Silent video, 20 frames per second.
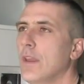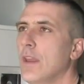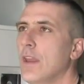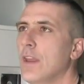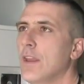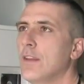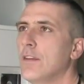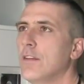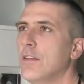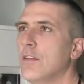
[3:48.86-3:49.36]

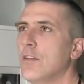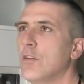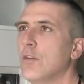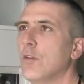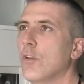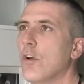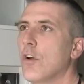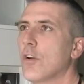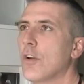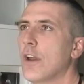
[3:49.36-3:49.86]
and you no
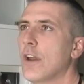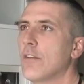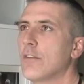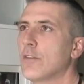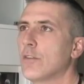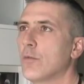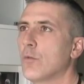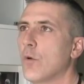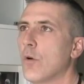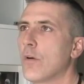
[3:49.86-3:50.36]
longer have
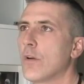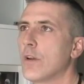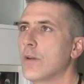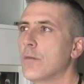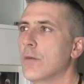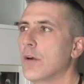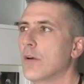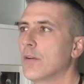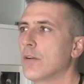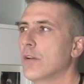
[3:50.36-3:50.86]
to worry
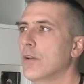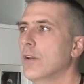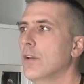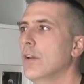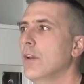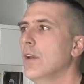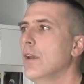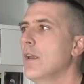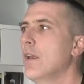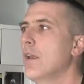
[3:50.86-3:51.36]
about,
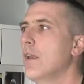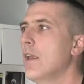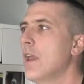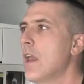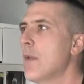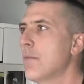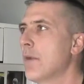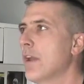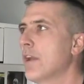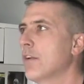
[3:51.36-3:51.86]

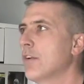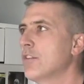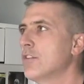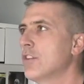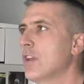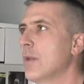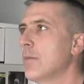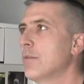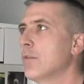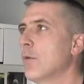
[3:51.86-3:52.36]
am I in good
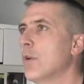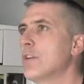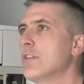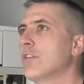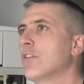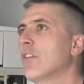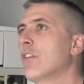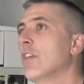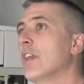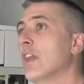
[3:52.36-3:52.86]
shape? Do I
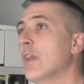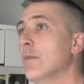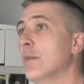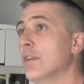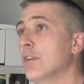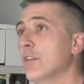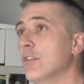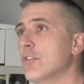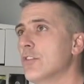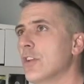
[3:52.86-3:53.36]
just think I'm in
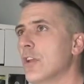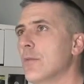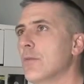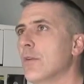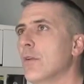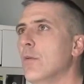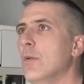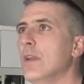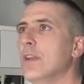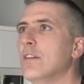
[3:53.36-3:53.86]
good shape?
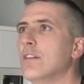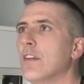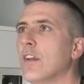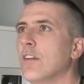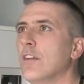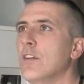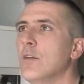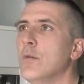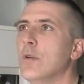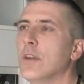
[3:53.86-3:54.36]
We can
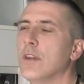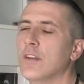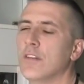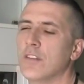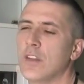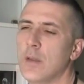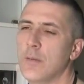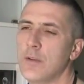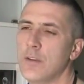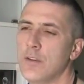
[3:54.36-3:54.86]
tell you, we
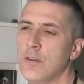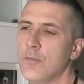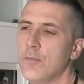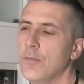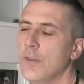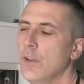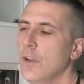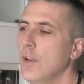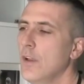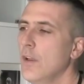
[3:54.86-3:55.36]
examine you.
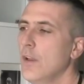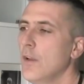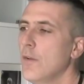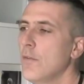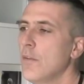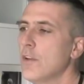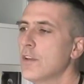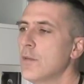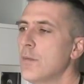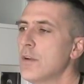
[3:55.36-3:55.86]

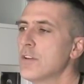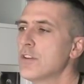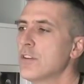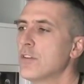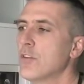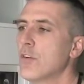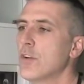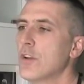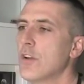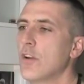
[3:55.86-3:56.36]
Not to mention
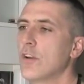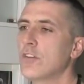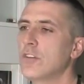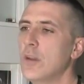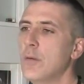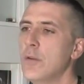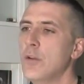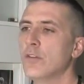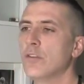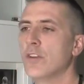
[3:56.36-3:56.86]
during our
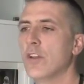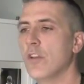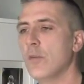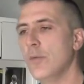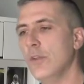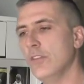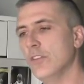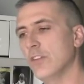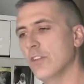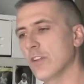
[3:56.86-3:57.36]
exam we use another
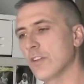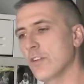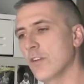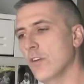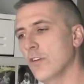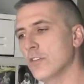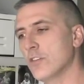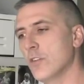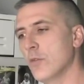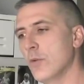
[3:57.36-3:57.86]
piece of
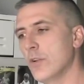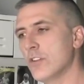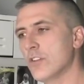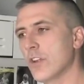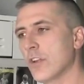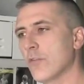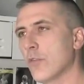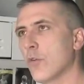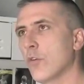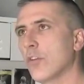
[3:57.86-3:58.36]
technology. We
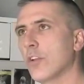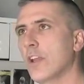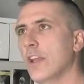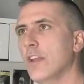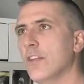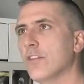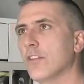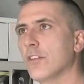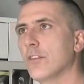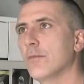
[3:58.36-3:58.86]
check for oral
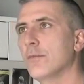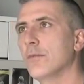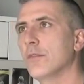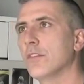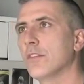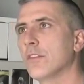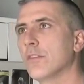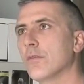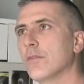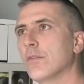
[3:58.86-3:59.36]
cancer.
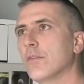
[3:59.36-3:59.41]
It's a